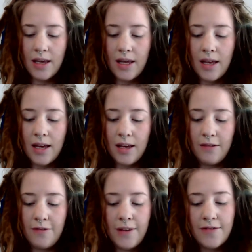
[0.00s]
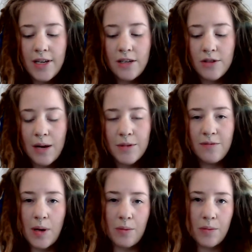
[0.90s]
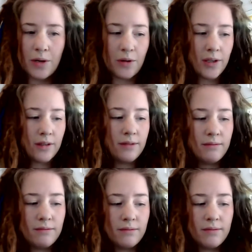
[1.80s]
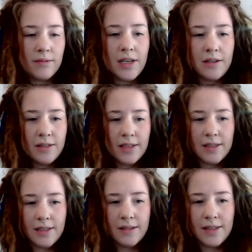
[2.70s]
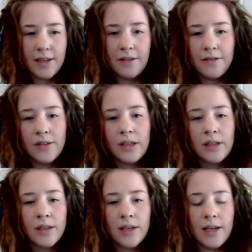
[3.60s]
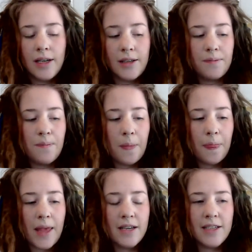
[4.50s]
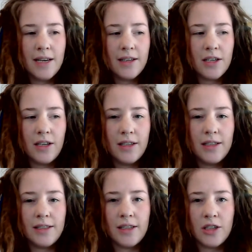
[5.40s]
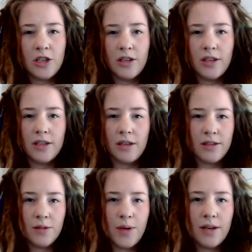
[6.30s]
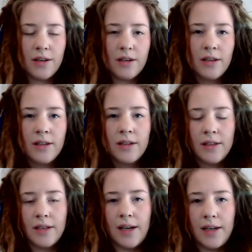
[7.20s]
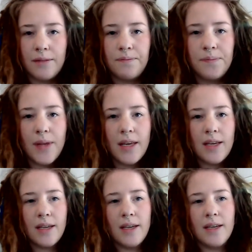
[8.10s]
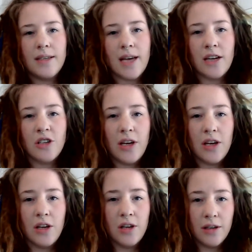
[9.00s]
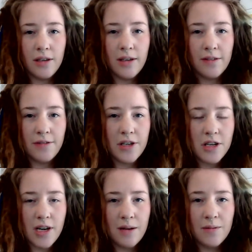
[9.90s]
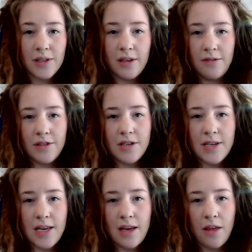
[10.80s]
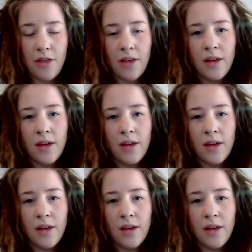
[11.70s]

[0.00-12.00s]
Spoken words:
and 15 drops of peppermint oil. Use this stuff. Xylitol is a sugar or a sweetener. It is actually good for your gums, good for your teeth,